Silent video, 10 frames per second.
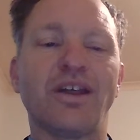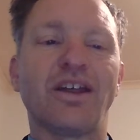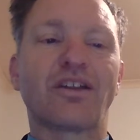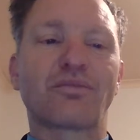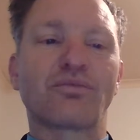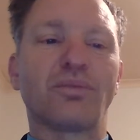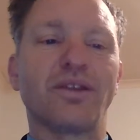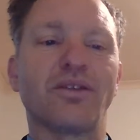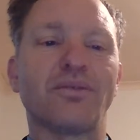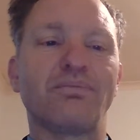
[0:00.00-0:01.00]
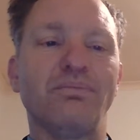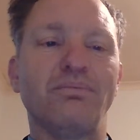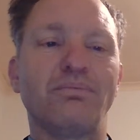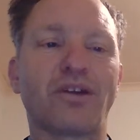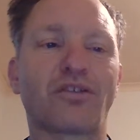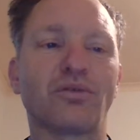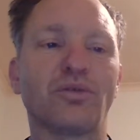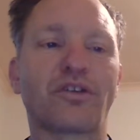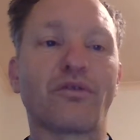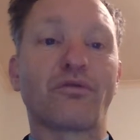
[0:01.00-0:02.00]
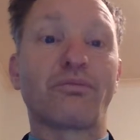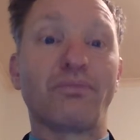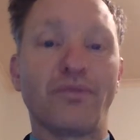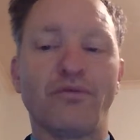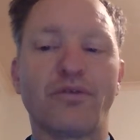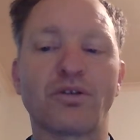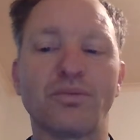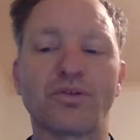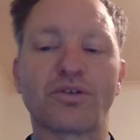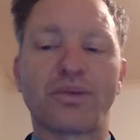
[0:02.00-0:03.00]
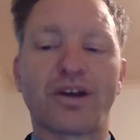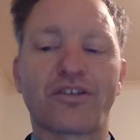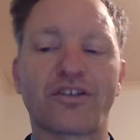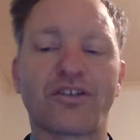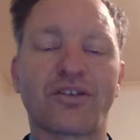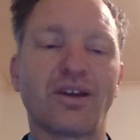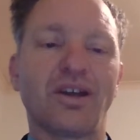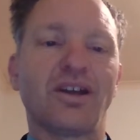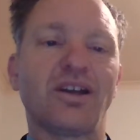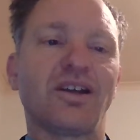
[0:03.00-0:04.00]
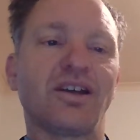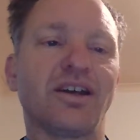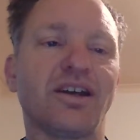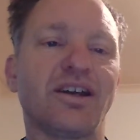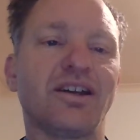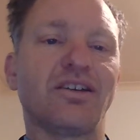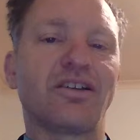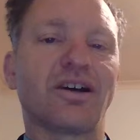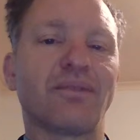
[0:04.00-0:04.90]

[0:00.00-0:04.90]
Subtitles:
that's probably the best source of variable capacitors. And